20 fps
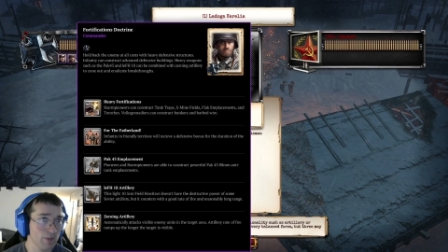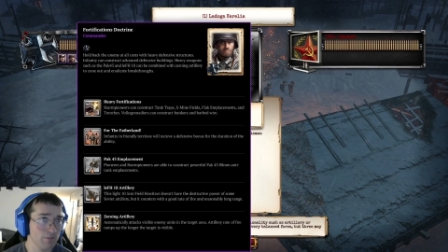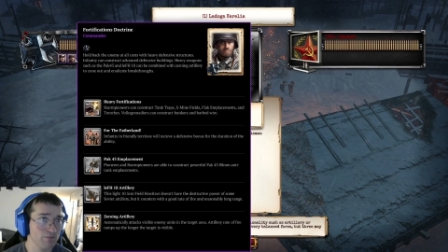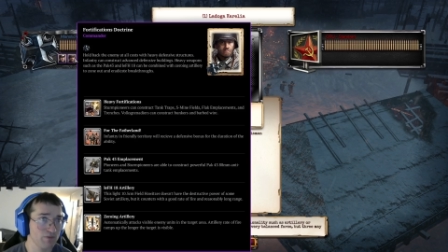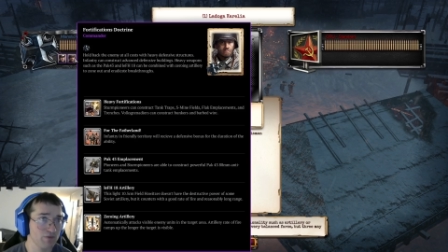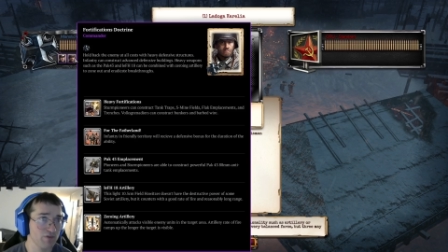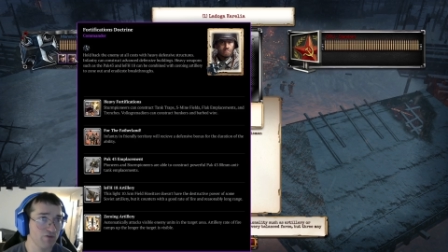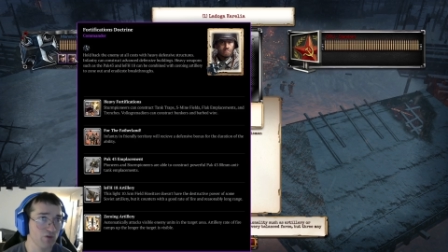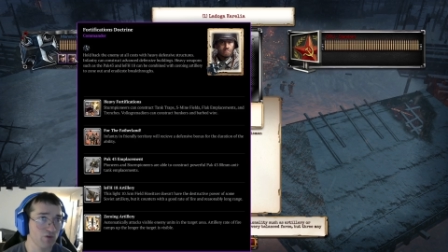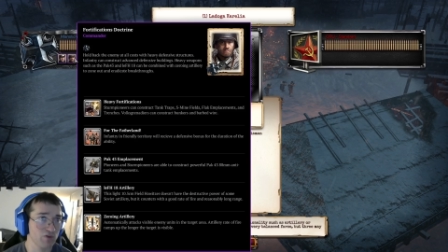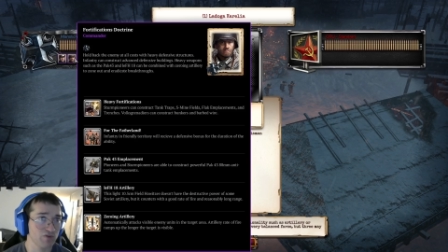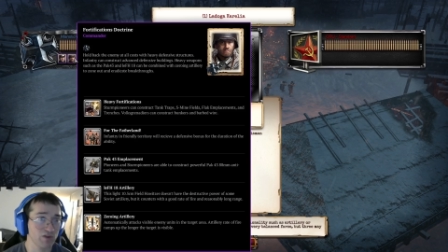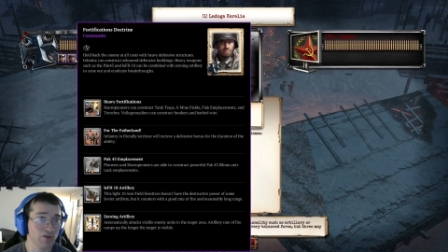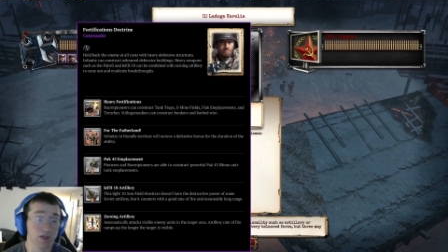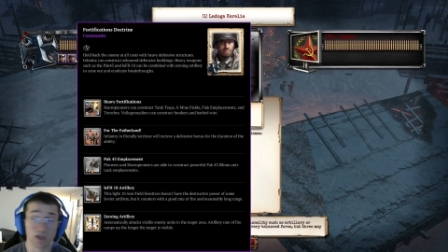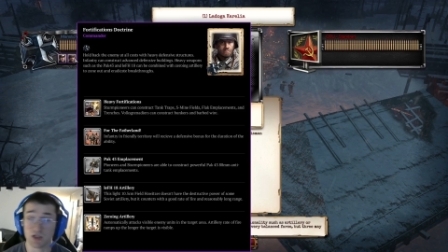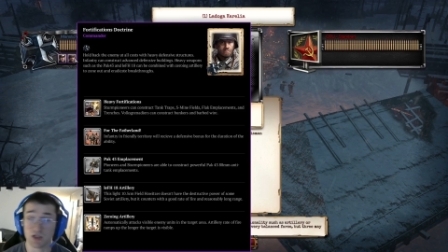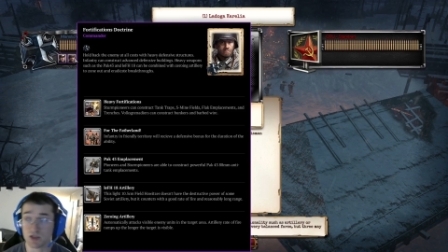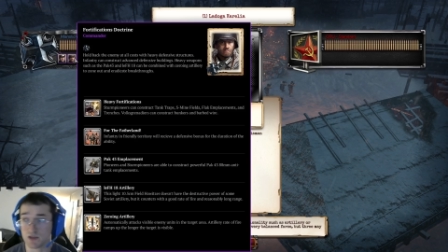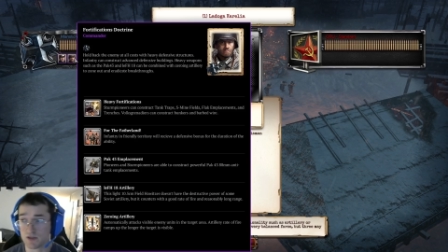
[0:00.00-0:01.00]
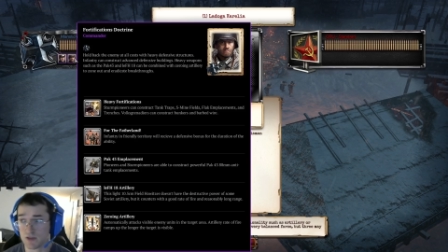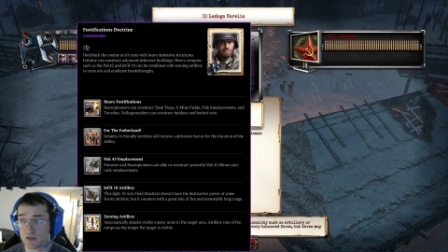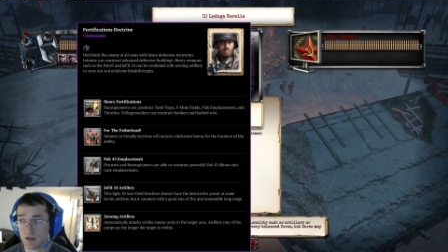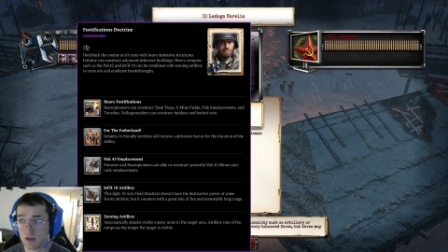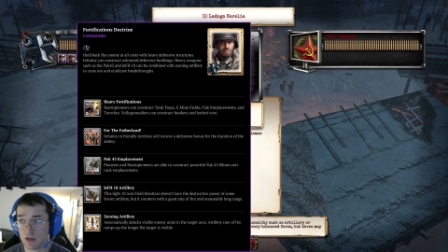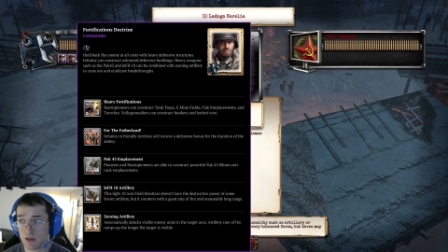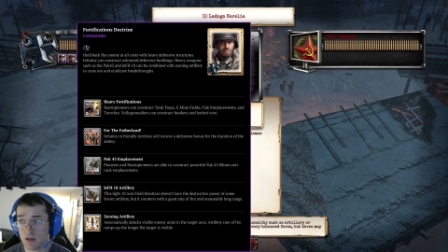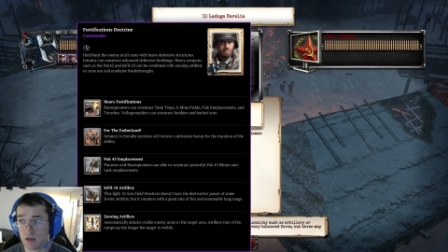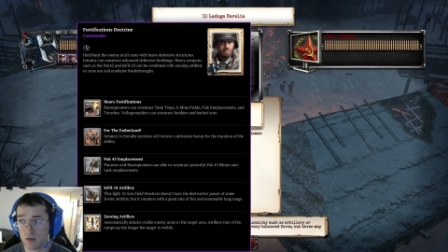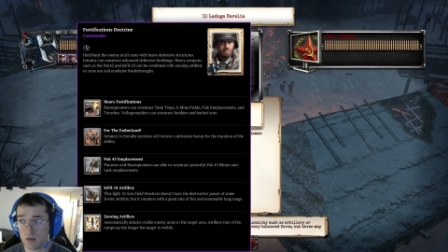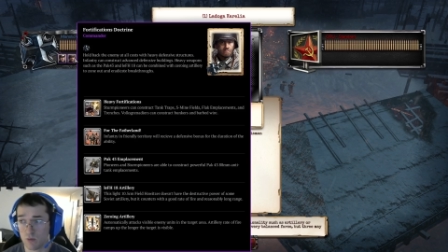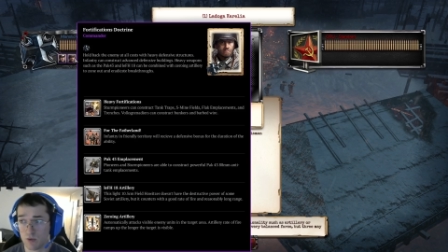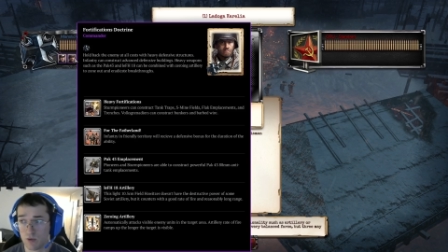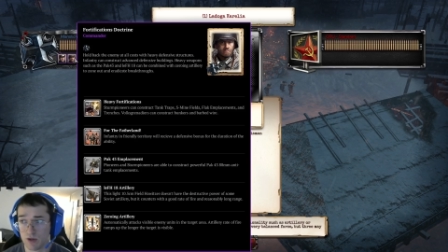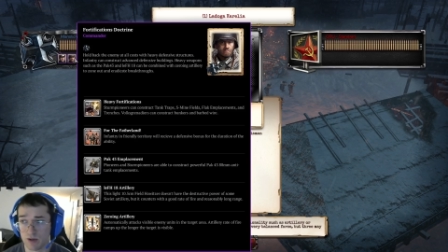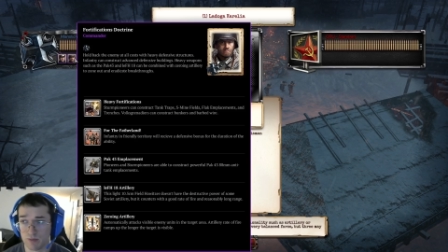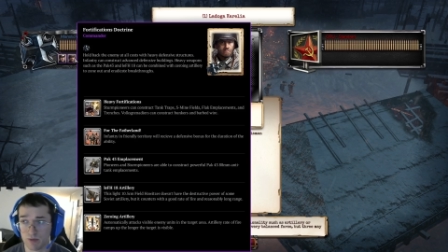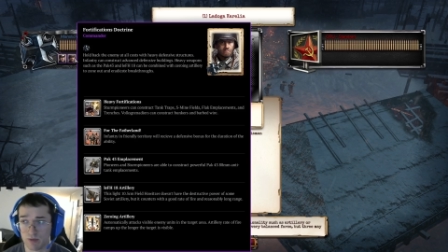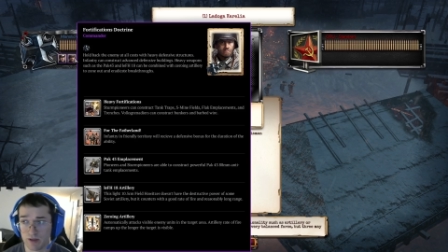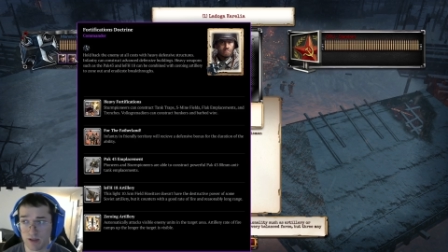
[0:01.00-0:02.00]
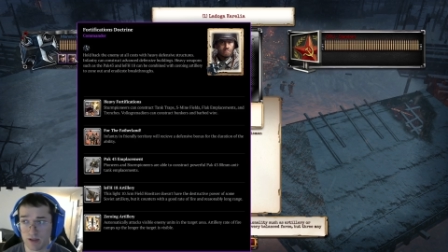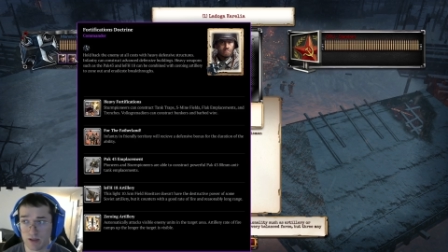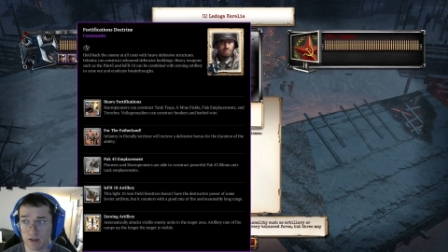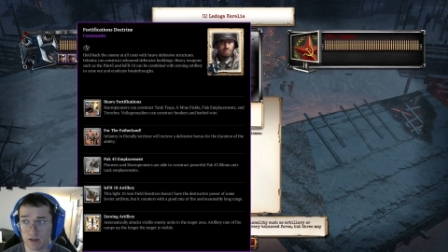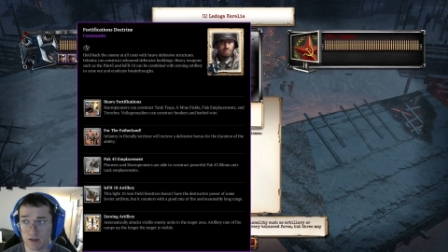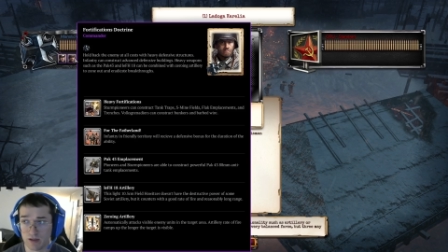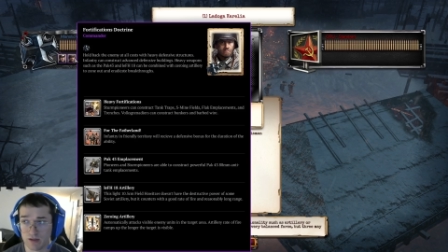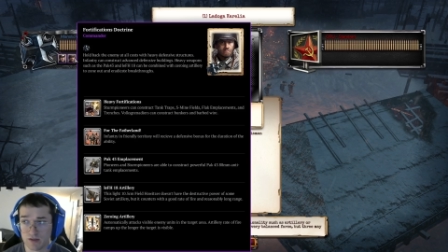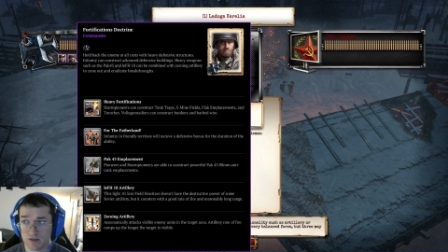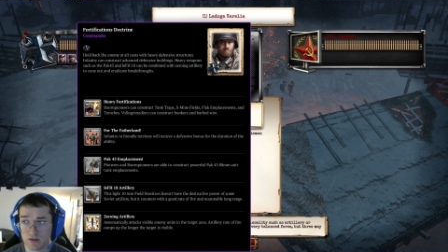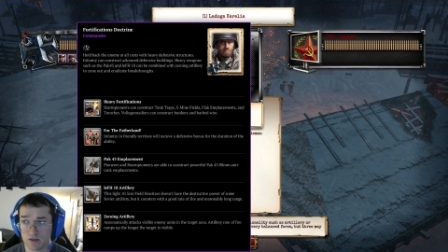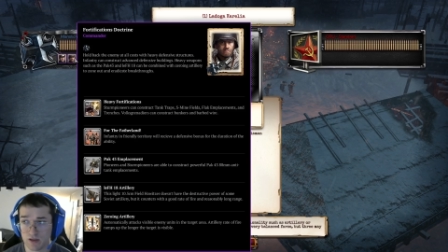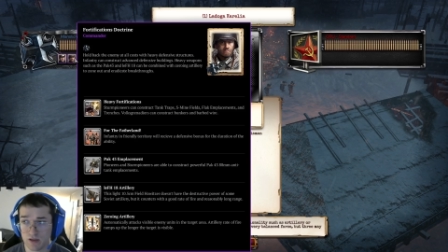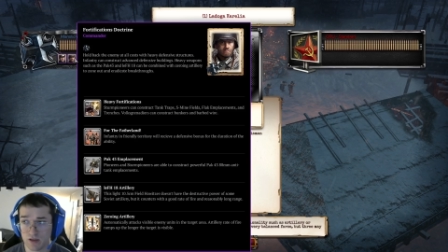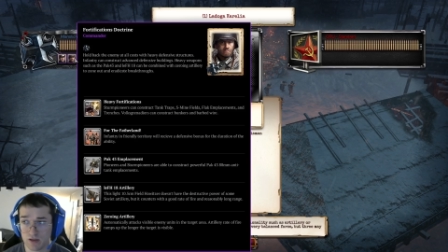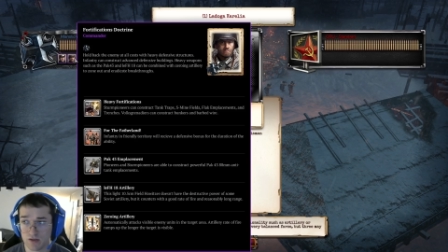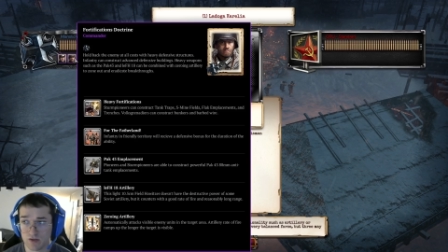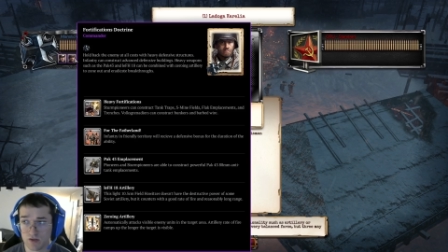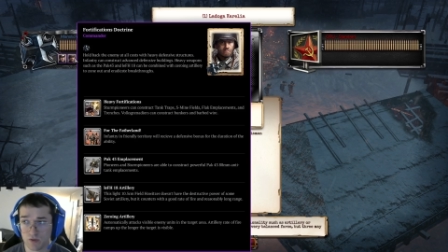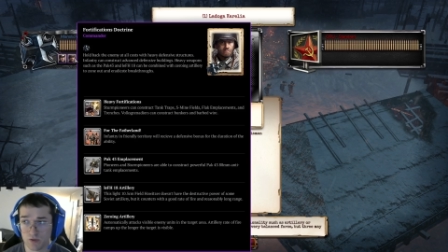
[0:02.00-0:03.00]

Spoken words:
fortifications when I play Sturm